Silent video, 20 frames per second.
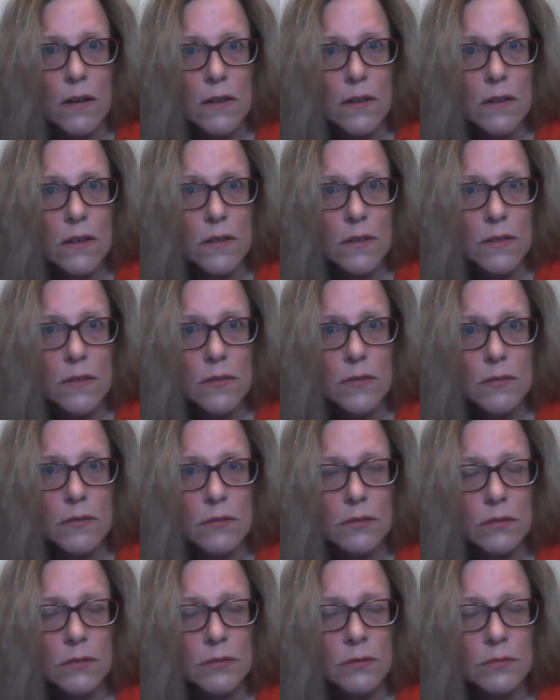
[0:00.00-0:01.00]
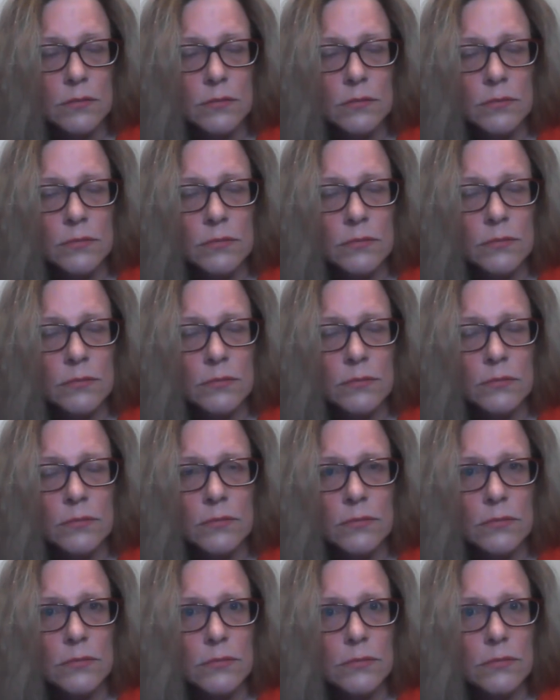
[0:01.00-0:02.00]

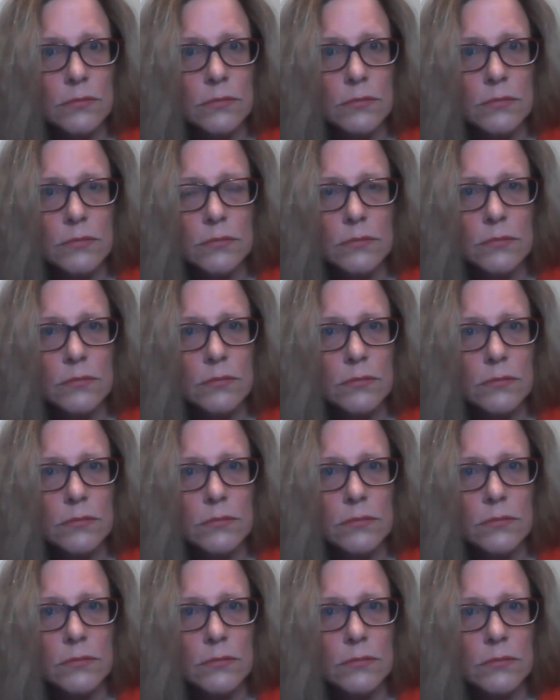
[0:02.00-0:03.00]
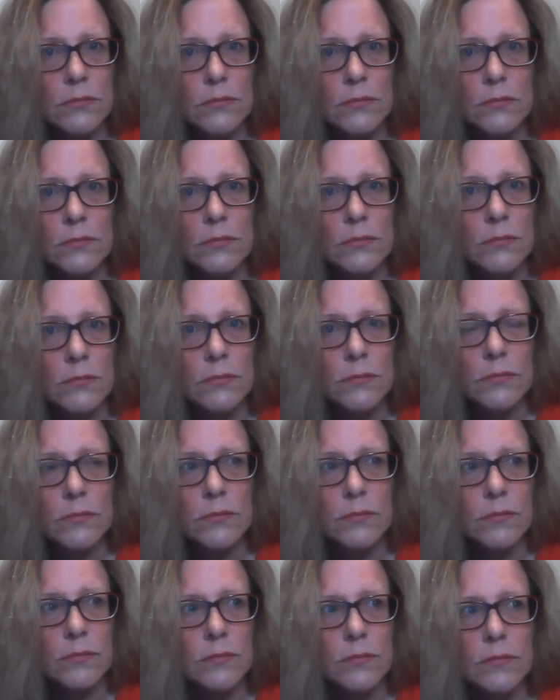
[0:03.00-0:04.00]

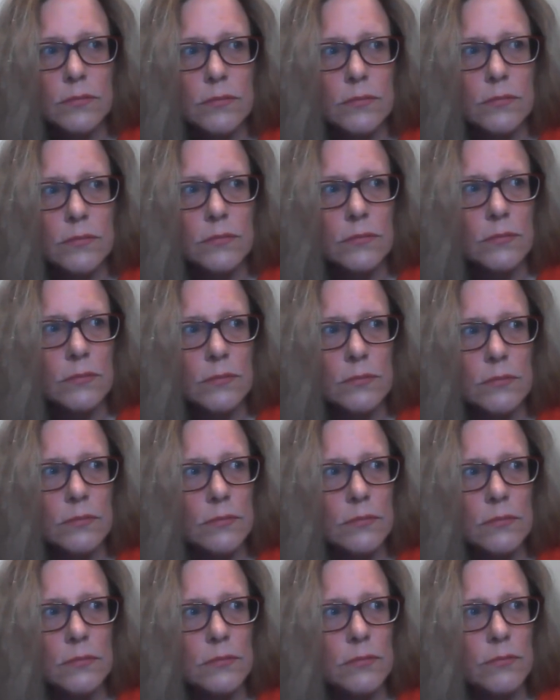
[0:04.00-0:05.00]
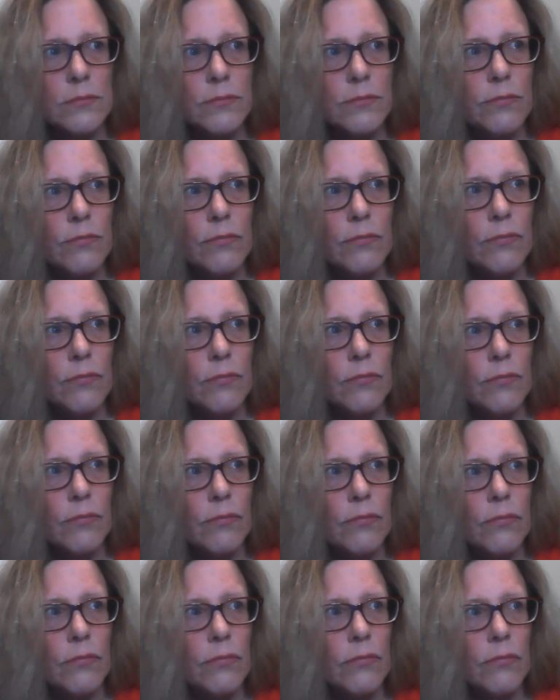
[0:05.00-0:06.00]

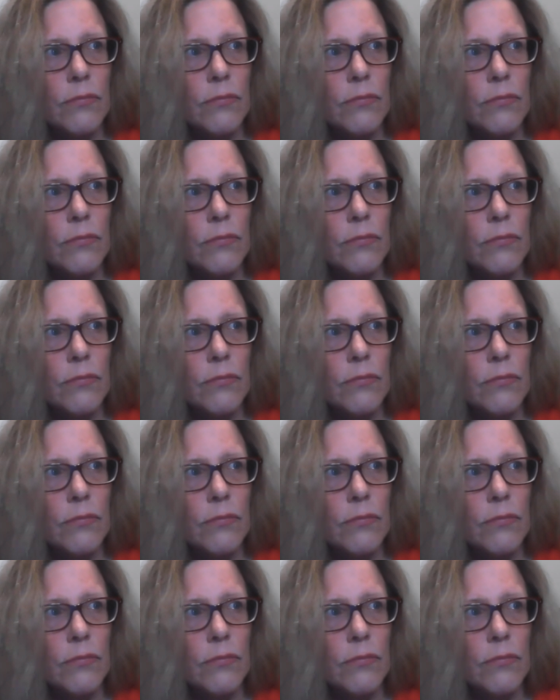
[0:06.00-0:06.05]
Nothing is said.